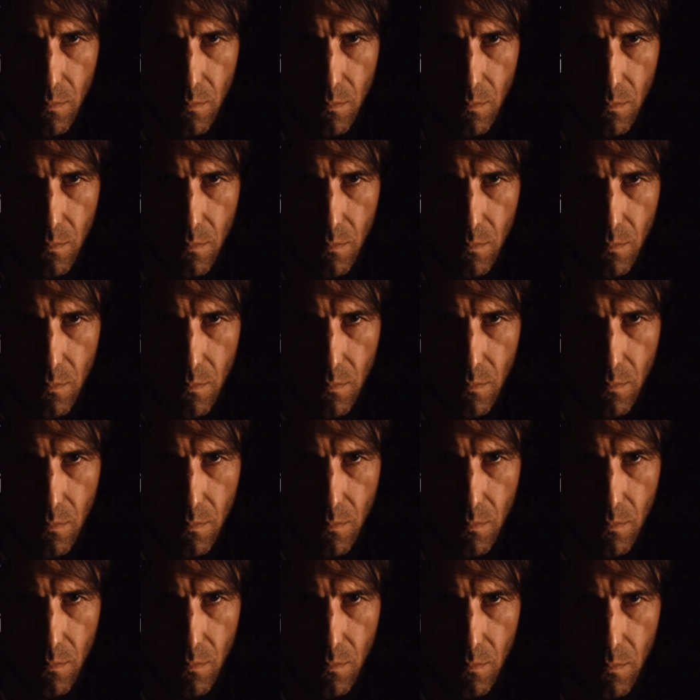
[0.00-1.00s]

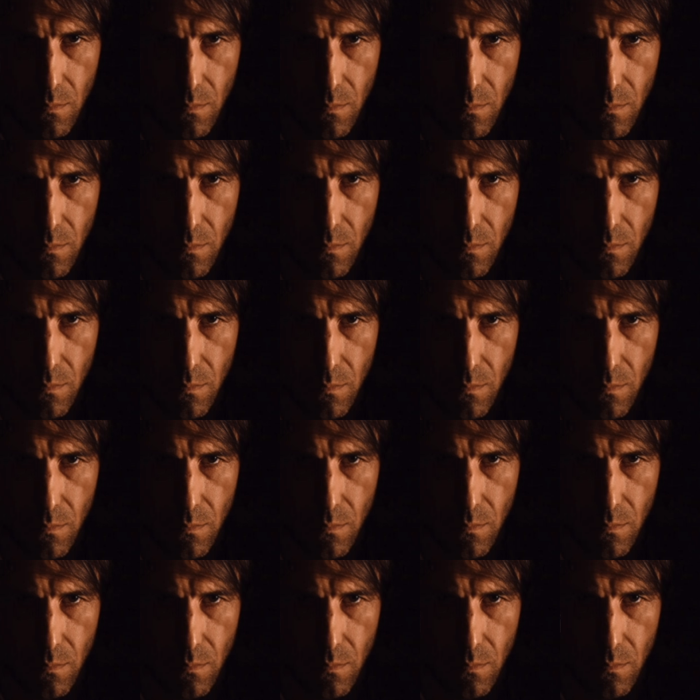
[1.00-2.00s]

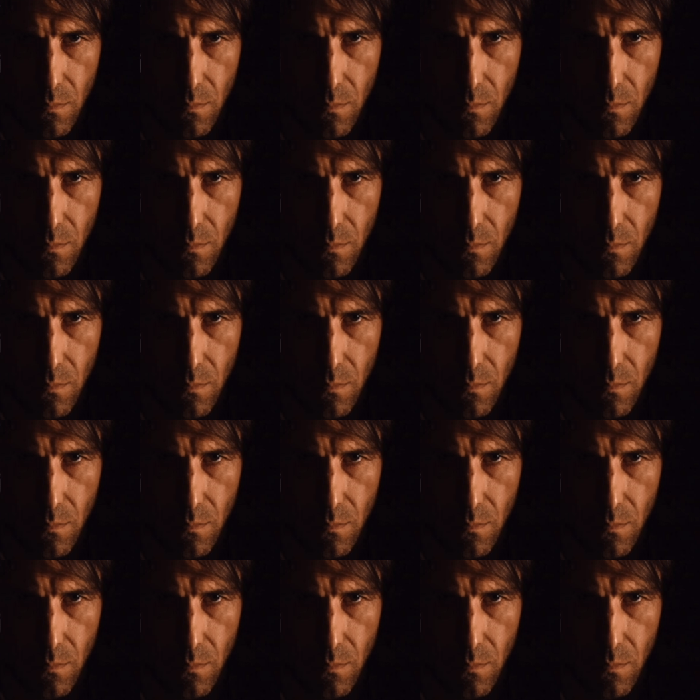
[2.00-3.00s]

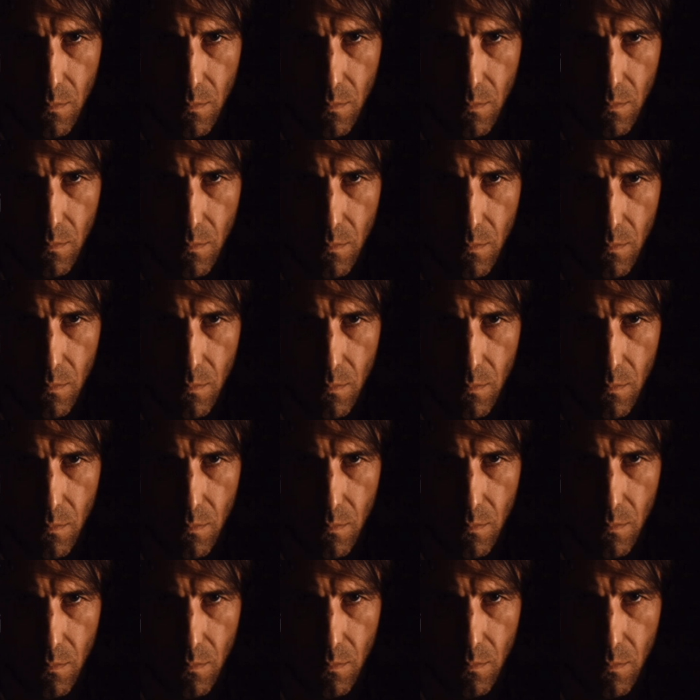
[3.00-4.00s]

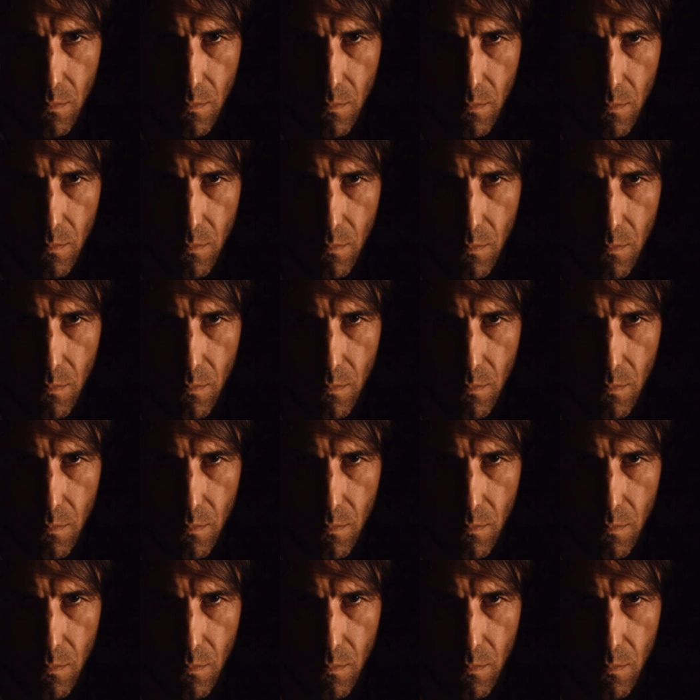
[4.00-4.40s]
This person isn't speaking.